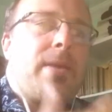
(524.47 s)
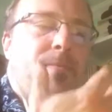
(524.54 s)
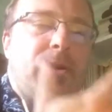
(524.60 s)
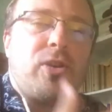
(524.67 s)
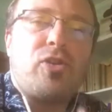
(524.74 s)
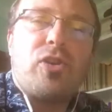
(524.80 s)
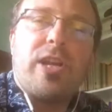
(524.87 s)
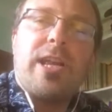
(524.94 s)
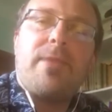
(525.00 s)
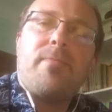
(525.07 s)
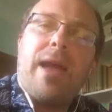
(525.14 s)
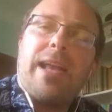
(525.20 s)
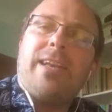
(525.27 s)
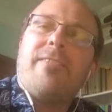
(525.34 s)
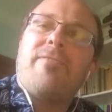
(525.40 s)
imagery,
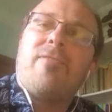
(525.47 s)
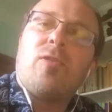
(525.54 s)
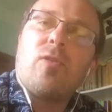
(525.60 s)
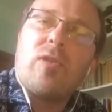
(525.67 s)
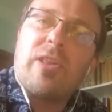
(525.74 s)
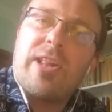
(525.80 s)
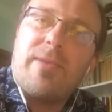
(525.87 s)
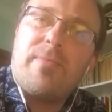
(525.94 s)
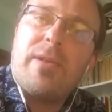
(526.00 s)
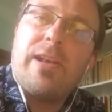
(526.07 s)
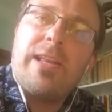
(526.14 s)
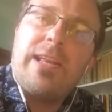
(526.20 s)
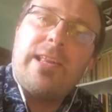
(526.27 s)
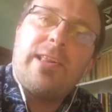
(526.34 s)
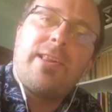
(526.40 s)
metaphors,
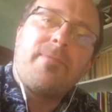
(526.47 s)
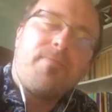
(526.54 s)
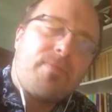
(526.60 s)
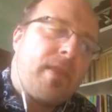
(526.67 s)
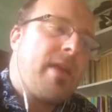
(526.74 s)
similes,